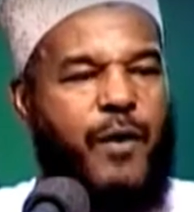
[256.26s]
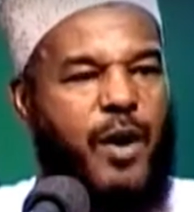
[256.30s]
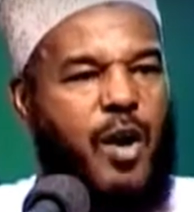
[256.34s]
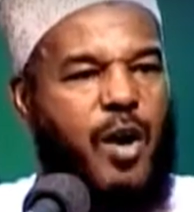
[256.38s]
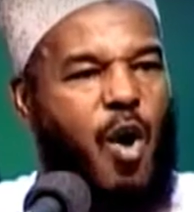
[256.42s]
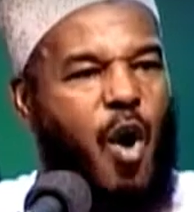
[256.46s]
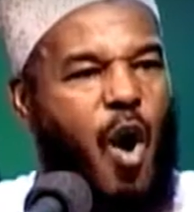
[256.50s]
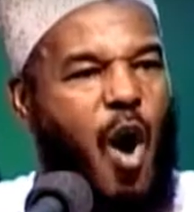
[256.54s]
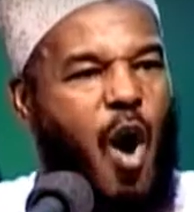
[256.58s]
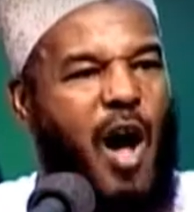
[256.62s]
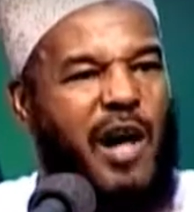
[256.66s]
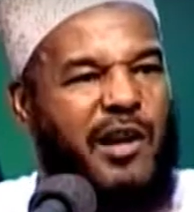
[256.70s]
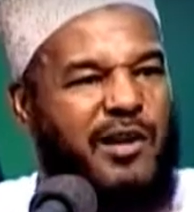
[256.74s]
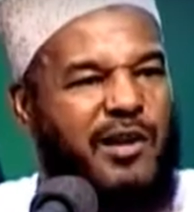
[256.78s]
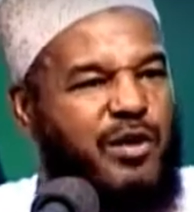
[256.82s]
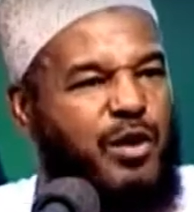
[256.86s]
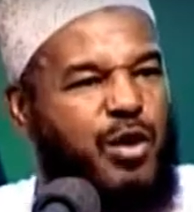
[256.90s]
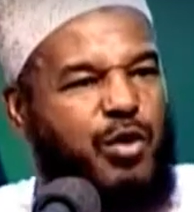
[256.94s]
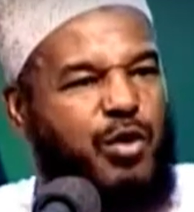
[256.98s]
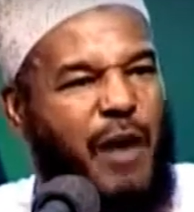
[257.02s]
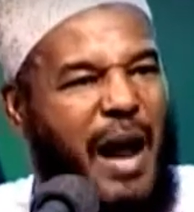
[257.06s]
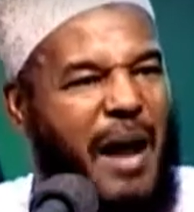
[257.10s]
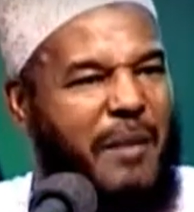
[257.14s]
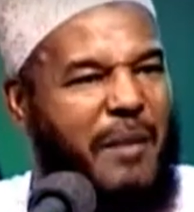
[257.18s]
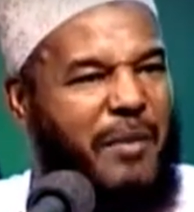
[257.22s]
Whoever
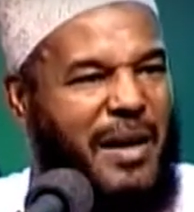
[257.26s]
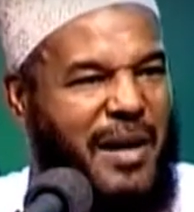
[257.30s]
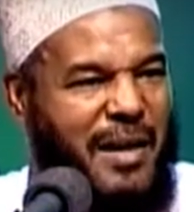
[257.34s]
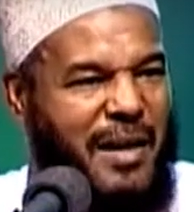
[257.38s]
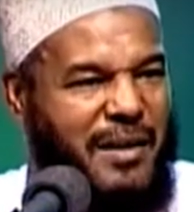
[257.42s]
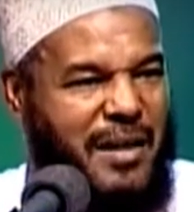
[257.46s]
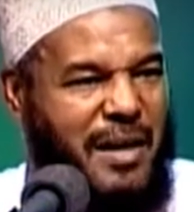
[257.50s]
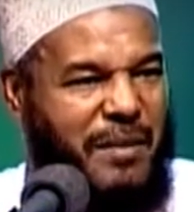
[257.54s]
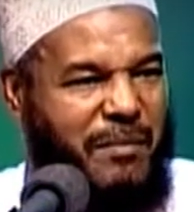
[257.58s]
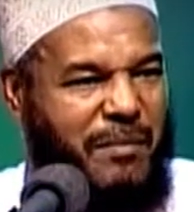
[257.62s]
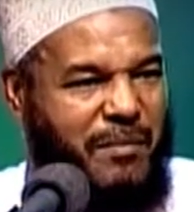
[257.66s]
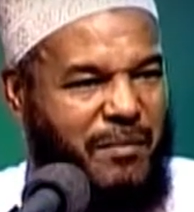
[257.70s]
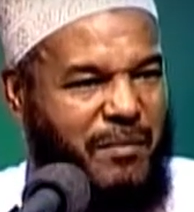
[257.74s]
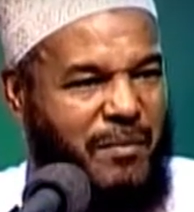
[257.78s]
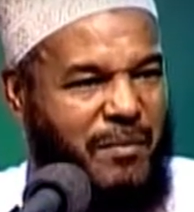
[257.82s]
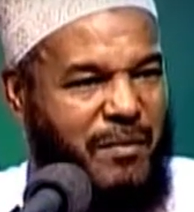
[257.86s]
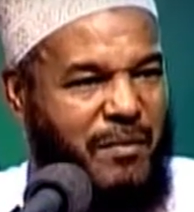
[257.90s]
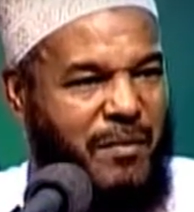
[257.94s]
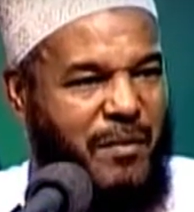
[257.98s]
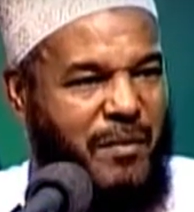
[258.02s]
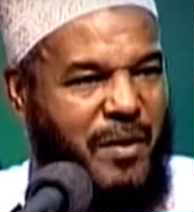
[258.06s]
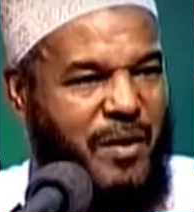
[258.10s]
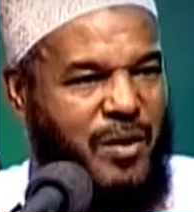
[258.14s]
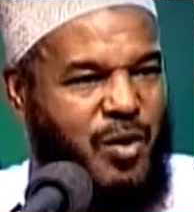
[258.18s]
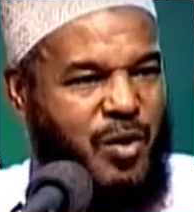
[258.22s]
calls to tribalism,
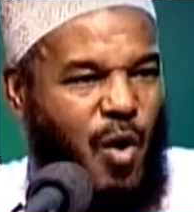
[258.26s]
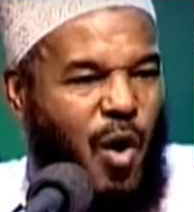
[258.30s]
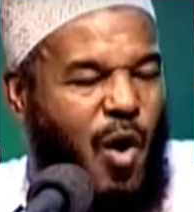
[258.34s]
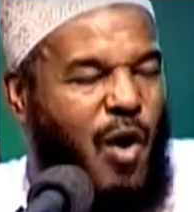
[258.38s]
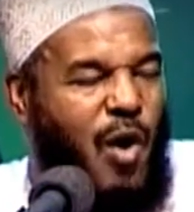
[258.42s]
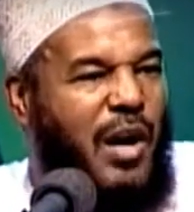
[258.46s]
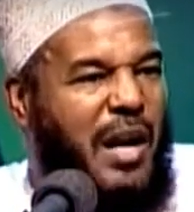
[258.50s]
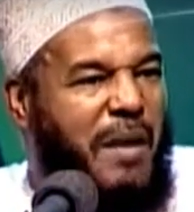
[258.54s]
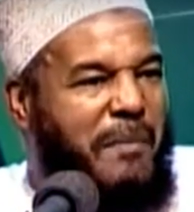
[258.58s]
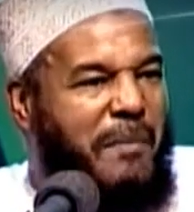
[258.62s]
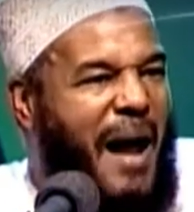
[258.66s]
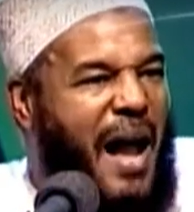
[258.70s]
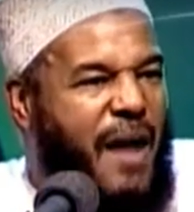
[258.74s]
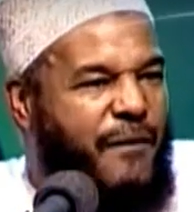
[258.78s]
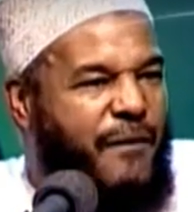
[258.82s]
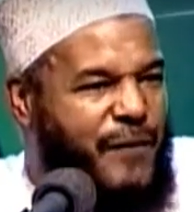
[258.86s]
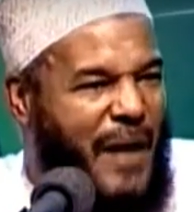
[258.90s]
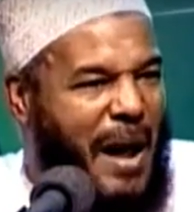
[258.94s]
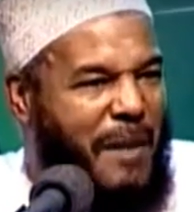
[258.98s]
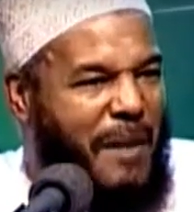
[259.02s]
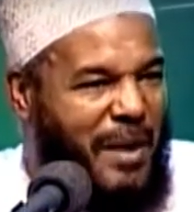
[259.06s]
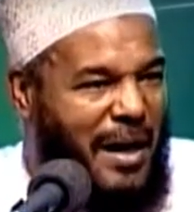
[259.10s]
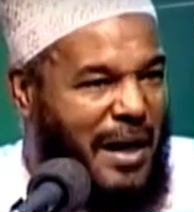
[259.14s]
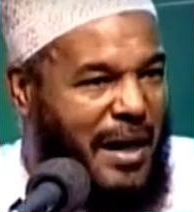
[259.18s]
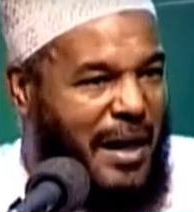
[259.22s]
to only
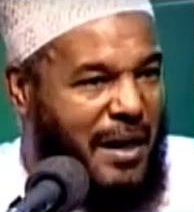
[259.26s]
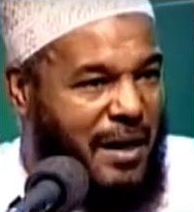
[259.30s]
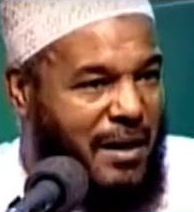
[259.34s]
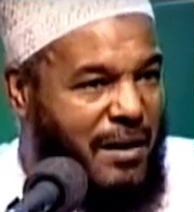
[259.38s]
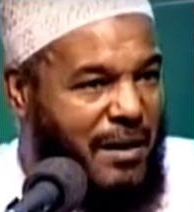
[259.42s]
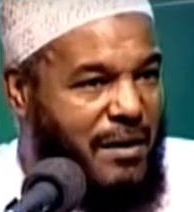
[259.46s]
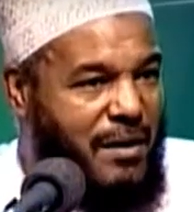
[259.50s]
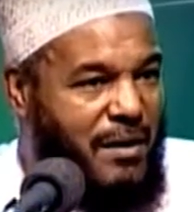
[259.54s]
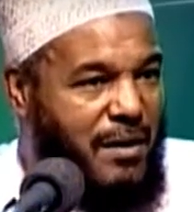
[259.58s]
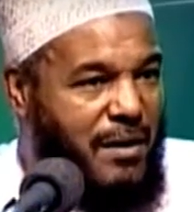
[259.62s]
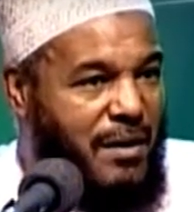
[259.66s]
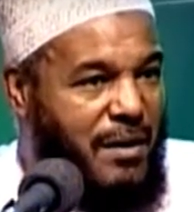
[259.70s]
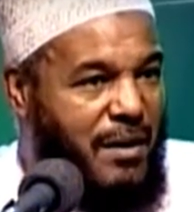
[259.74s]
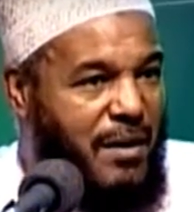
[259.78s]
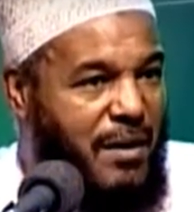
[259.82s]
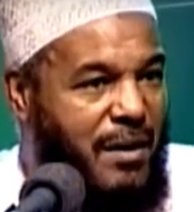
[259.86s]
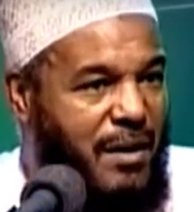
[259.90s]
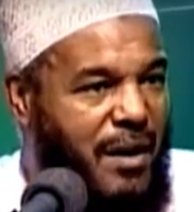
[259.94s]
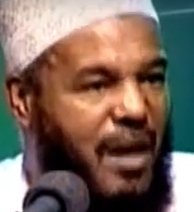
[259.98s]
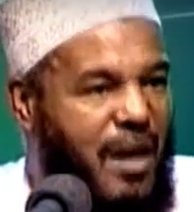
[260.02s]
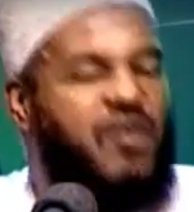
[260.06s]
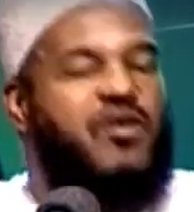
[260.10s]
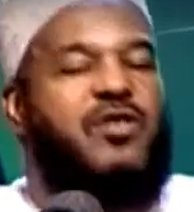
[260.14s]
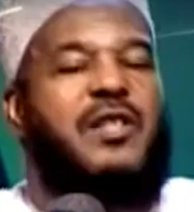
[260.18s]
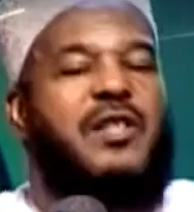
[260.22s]
my family,
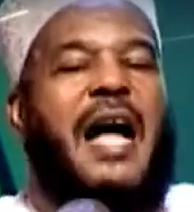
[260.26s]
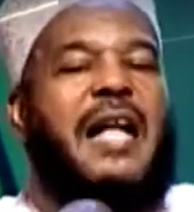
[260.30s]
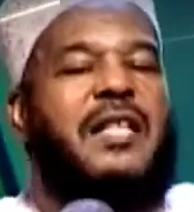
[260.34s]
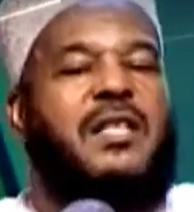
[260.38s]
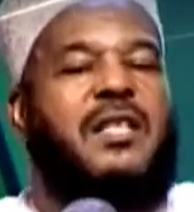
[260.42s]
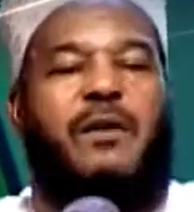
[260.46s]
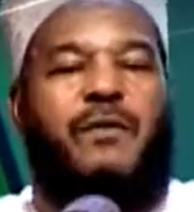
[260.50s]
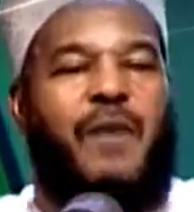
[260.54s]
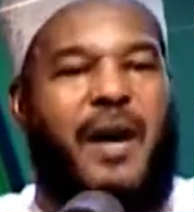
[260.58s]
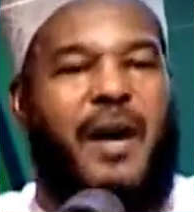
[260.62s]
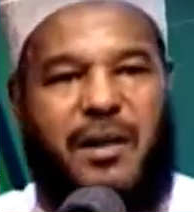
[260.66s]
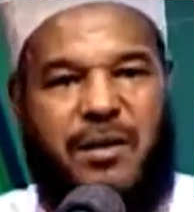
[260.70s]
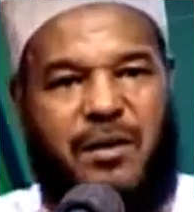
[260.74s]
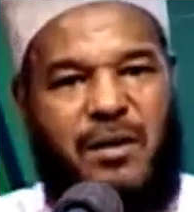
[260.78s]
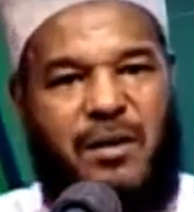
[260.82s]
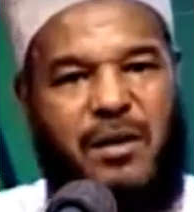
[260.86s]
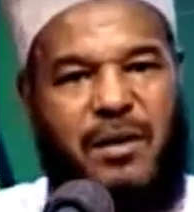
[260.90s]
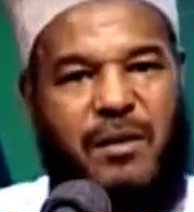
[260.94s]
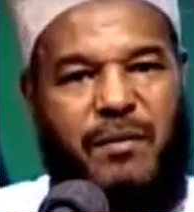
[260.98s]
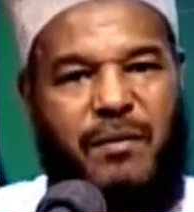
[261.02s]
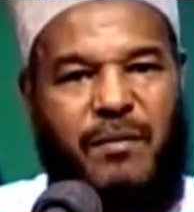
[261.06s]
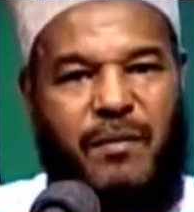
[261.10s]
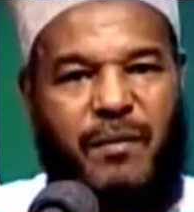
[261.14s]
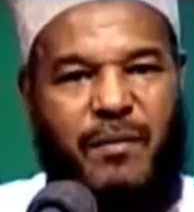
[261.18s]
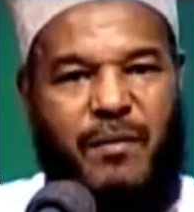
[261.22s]
is not of
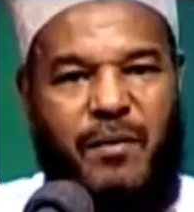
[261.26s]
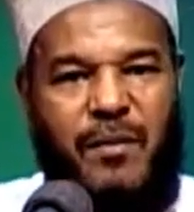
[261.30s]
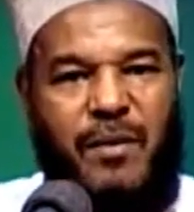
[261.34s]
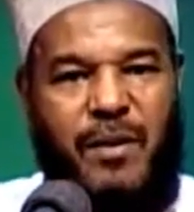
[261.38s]
us.